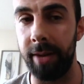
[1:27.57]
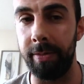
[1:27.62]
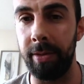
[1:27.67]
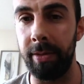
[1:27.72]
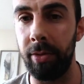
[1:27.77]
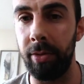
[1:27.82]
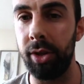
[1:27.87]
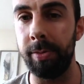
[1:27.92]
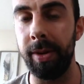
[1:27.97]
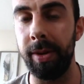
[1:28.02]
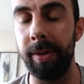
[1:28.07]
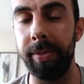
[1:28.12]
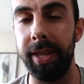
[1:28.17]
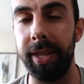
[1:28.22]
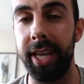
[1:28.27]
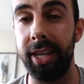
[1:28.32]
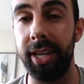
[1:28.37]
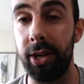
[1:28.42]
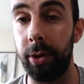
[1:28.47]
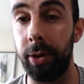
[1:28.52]
But most people
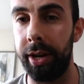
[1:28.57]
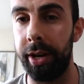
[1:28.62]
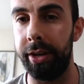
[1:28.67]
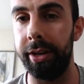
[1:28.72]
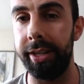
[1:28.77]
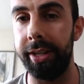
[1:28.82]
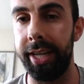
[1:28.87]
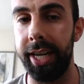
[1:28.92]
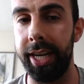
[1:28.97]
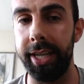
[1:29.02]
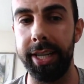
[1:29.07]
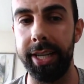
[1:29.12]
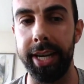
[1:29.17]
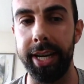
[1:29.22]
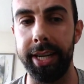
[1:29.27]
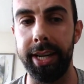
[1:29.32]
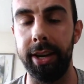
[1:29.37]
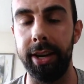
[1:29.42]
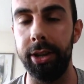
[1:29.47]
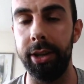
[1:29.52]
that don't understand
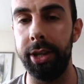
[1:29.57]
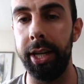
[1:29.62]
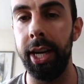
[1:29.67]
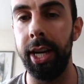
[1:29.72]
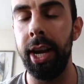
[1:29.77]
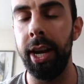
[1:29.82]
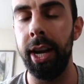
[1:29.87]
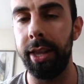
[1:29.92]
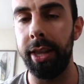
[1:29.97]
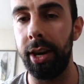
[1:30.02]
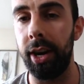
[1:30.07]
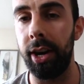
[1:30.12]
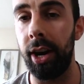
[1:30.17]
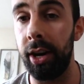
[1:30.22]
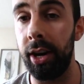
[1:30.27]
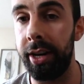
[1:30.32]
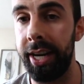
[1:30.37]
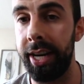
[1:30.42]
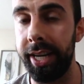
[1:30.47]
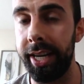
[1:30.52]
technology, that
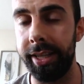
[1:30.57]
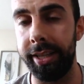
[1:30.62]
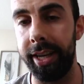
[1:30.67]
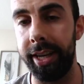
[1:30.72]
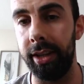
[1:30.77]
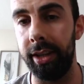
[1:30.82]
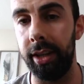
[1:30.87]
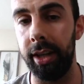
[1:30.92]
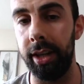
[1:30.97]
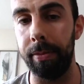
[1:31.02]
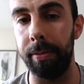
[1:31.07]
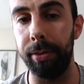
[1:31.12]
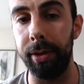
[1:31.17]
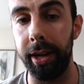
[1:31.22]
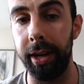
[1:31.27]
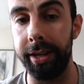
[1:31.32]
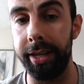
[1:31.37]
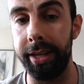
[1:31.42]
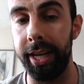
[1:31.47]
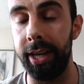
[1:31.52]
aren't necessarily
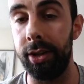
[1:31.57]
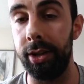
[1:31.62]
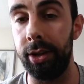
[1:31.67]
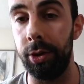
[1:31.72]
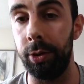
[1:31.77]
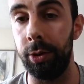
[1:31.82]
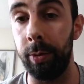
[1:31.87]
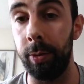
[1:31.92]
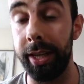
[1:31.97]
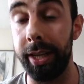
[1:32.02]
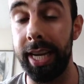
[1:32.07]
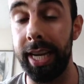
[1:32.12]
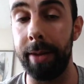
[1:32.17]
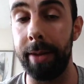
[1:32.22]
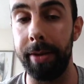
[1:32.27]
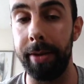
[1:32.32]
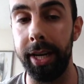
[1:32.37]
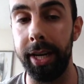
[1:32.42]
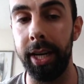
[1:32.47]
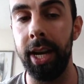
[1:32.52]
plugged into what's
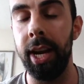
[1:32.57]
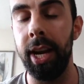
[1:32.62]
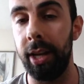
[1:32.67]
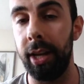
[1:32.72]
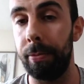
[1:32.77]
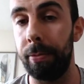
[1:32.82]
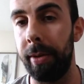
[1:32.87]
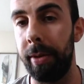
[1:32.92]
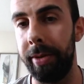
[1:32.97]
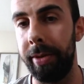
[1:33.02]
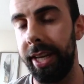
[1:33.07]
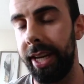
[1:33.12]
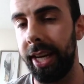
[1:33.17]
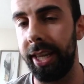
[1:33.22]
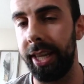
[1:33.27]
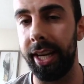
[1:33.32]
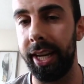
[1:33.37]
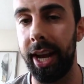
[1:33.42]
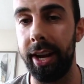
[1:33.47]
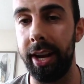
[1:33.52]
happening, they're probably
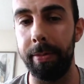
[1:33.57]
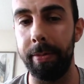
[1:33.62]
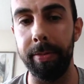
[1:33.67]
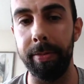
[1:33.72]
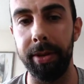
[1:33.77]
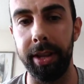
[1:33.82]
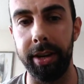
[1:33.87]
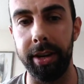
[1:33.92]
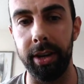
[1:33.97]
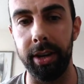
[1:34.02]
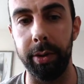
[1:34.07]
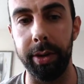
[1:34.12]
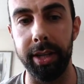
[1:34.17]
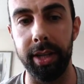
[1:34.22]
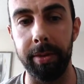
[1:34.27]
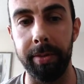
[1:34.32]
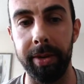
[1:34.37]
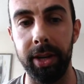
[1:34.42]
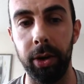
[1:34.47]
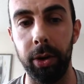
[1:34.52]
not the kind of people that are going
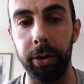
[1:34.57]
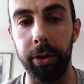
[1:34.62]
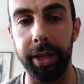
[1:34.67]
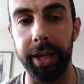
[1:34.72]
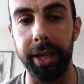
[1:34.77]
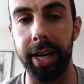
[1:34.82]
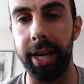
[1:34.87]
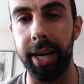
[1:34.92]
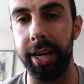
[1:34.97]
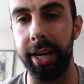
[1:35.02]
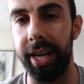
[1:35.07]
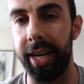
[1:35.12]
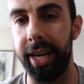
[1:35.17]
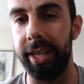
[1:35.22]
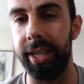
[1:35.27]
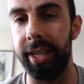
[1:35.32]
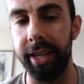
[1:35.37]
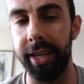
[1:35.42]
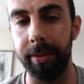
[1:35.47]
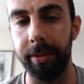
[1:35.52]
to be holding on
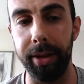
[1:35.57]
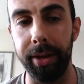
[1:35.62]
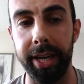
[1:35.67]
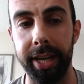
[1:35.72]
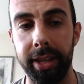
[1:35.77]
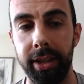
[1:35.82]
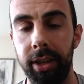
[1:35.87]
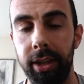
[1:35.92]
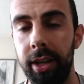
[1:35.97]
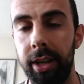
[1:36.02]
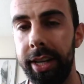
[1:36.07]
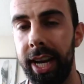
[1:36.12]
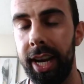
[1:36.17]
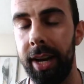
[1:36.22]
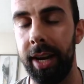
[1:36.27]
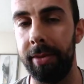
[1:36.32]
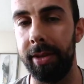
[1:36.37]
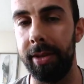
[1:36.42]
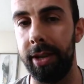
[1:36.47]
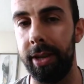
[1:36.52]
and playing the long
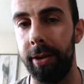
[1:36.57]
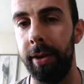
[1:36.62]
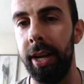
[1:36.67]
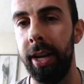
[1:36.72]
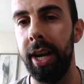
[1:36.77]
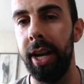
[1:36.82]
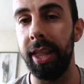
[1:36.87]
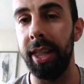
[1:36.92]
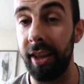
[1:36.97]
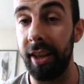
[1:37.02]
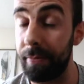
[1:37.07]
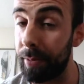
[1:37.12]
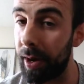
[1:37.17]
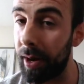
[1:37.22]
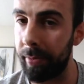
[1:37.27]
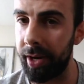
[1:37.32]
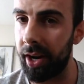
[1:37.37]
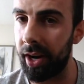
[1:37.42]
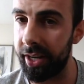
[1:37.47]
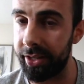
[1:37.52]
game, so they've
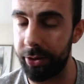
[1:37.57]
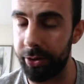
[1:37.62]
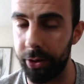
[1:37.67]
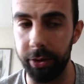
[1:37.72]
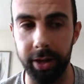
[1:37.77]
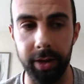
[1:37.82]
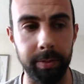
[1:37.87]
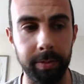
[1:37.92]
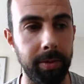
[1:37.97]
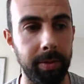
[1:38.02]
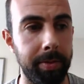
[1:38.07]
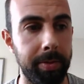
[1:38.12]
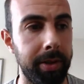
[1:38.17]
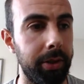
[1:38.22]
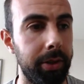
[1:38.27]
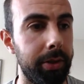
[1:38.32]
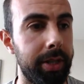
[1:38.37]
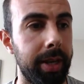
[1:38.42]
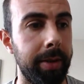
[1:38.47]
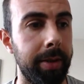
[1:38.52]
probably already sold and will be
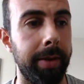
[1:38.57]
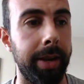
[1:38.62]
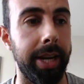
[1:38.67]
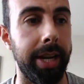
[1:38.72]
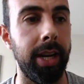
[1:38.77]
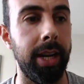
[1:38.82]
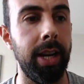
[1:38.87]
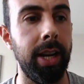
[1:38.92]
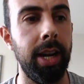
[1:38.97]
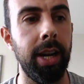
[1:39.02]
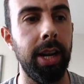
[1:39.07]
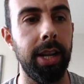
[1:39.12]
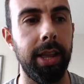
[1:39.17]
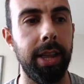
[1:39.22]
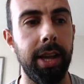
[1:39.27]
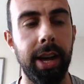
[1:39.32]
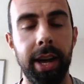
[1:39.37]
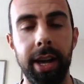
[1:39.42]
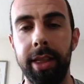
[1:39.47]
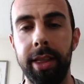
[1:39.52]
losing money.
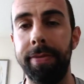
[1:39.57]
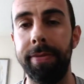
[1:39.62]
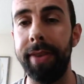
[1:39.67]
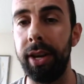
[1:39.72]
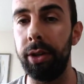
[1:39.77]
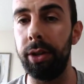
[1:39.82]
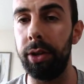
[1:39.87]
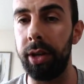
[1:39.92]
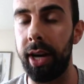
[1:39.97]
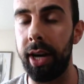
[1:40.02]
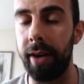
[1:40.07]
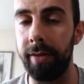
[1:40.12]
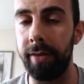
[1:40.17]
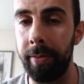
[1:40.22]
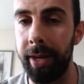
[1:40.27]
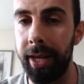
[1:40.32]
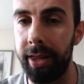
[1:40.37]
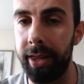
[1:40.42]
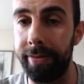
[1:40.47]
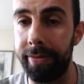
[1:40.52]
The federal
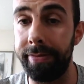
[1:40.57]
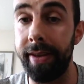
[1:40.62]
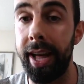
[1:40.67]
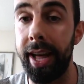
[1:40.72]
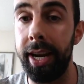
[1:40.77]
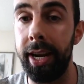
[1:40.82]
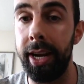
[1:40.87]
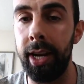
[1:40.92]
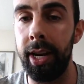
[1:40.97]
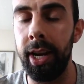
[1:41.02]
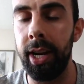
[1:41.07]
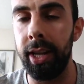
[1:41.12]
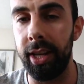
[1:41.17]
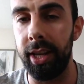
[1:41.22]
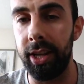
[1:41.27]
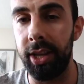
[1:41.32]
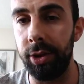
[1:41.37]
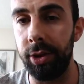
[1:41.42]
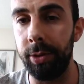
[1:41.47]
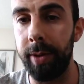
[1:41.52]
government, the Fed,
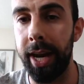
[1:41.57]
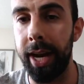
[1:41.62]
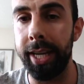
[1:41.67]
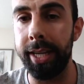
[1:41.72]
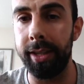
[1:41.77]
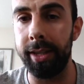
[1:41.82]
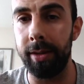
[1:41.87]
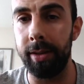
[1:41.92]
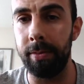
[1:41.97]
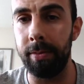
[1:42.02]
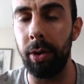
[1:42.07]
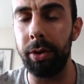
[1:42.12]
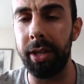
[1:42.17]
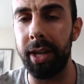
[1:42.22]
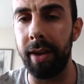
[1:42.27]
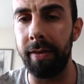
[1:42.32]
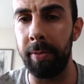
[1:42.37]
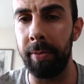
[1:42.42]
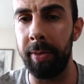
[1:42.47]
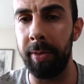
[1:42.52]
the US, most
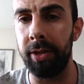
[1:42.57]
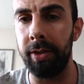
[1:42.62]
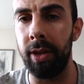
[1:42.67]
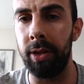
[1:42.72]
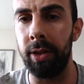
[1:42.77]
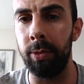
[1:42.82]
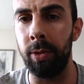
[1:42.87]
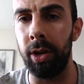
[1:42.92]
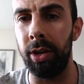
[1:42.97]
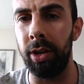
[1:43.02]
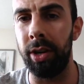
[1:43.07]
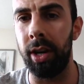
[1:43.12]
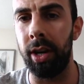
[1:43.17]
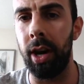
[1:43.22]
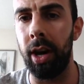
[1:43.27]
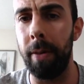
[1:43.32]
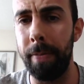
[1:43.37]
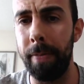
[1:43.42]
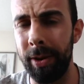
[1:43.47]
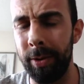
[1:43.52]
governments around the world are
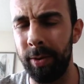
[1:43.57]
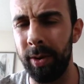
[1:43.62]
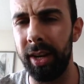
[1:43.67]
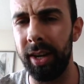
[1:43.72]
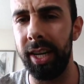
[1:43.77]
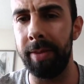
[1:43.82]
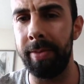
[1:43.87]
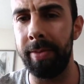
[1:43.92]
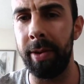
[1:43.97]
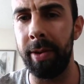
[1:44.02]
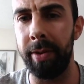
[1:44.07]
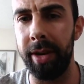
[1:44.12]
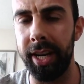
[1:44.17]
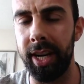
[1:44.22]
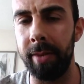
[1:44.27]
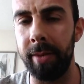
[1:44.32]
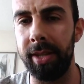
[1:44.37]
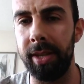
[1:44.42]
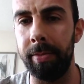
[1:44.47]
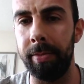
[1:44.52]
a bit worried about when it
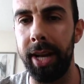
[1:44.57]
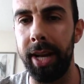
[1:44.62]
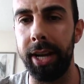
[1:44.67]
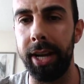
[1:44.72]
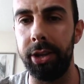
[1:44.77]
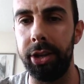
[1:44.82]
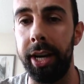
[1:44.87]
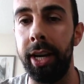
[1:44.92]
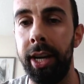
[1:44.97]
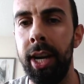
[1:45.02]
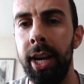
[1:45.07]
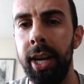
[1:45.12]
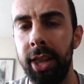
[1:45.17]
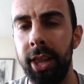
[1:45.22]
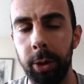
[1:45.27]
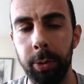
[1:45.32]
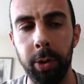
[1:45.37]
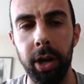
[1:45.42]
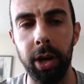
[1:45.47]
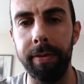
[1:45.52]
comes to blockchain.
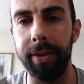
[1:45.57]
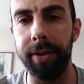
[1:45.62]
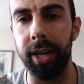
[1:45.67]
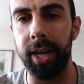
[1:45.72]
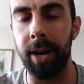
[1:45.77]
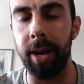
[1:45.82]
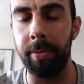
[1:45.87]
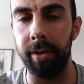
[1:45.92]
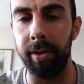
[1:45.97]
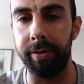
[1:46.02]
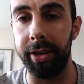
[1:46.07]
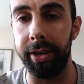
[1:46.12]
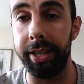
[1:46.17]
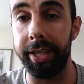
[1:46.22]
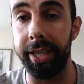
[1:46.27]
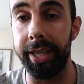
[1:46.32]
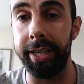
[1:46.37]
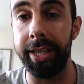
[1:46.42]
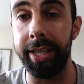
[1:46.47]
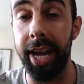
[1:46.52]
They're worried for a couple of
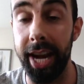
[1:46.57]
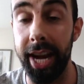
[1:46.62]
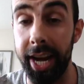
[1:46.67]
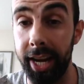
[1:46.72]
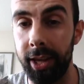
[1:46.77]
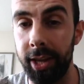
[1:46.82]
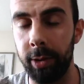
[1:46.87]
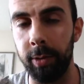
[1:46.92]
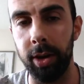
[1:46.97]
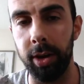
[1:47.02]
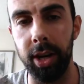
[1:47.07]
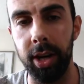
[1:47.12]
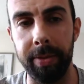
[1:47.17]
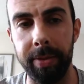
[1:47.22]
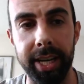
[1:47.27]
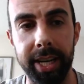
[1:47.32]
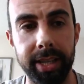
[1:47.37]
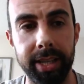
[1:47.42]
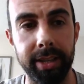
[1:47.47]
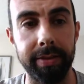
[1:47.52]
reasons. A, they're worried
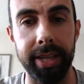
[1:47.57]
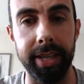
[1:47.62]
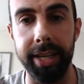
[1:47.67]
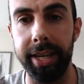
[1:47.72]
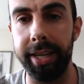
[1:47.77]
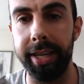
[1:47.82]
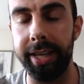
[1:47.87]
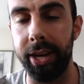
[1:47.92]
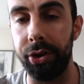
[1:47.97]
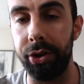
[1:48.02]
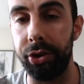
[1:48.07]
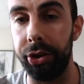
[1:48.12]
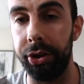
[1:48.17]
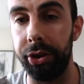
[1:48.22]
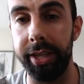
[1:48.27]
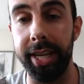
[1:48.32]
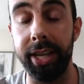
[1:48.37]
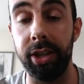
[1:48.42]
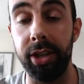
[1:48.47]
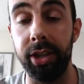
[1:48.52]
because of the
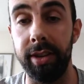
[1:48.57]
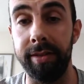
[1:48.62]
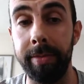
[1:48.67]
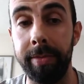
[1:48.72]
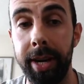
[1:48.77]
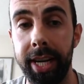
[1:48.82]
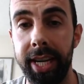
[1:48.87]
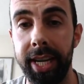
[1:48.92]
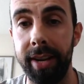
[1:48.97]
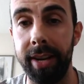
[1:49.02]
decentralization of money.